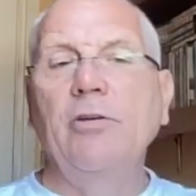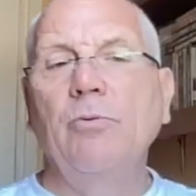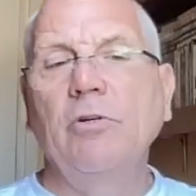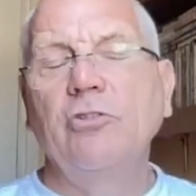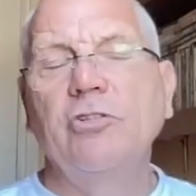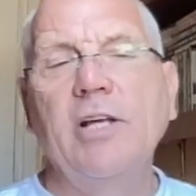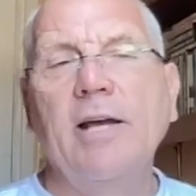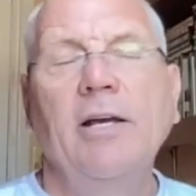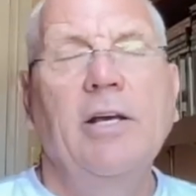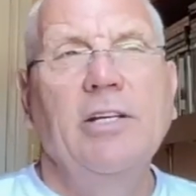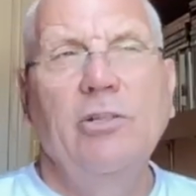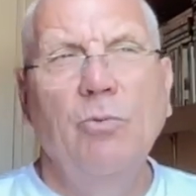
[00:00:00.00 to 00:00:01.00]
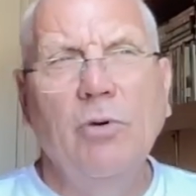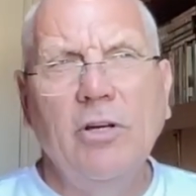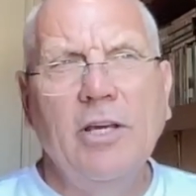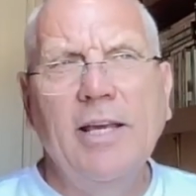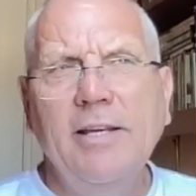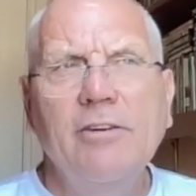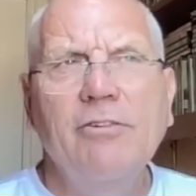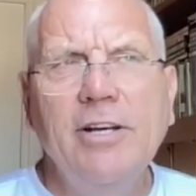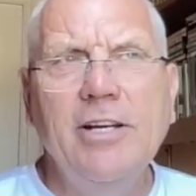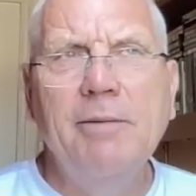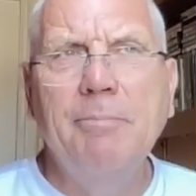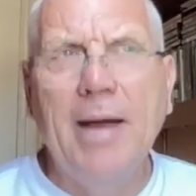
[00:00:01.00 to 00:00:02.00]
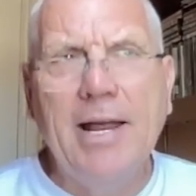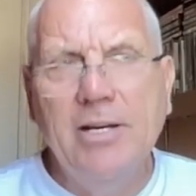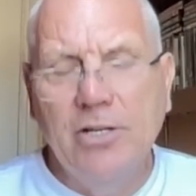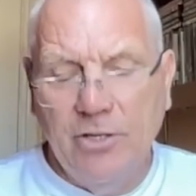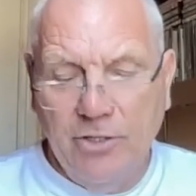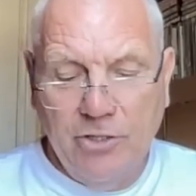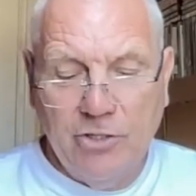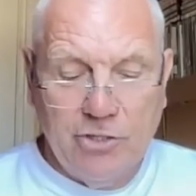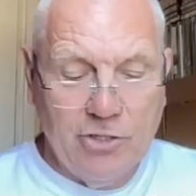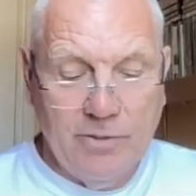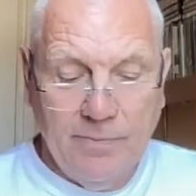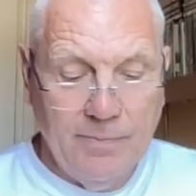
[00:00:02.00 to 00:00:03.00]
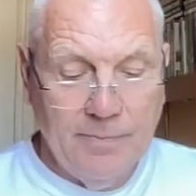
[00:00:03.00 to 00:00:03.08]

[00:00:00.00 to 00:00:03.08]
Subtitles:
You want to see you want to keep your independence.